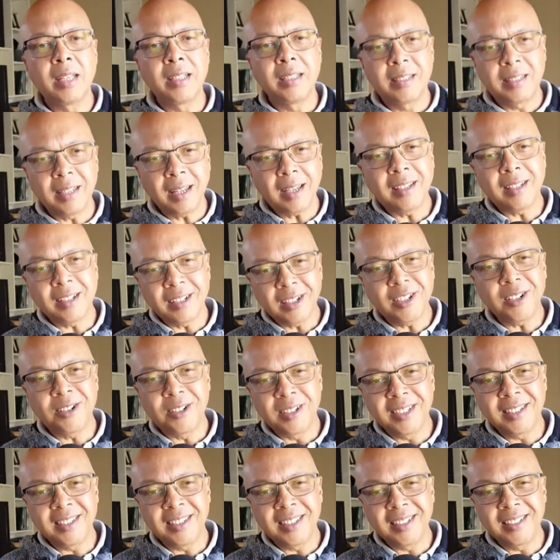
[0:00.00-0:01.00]
2
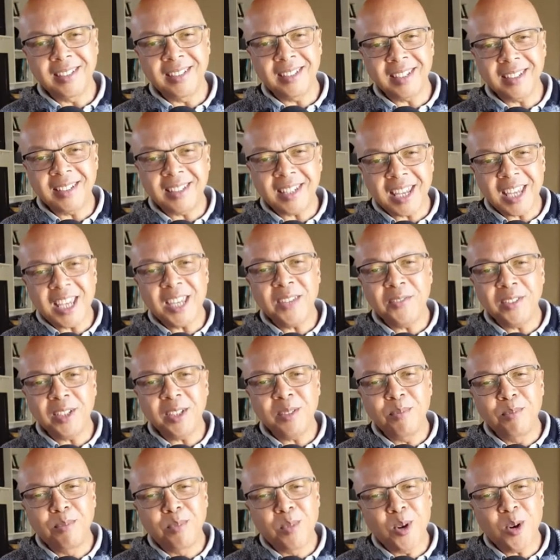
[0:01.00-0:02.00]
Corinthians is
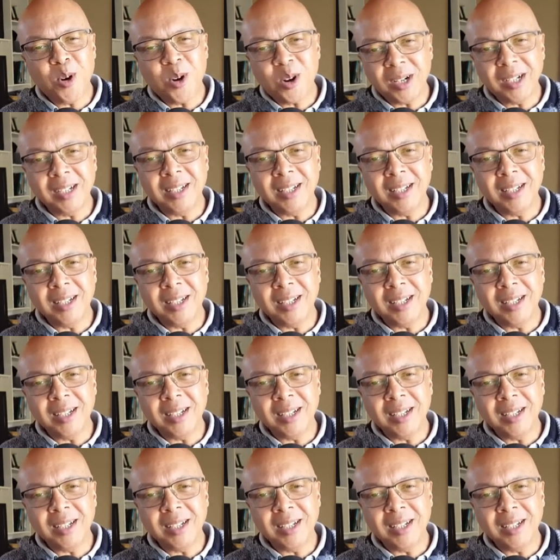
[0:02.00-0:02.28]
even more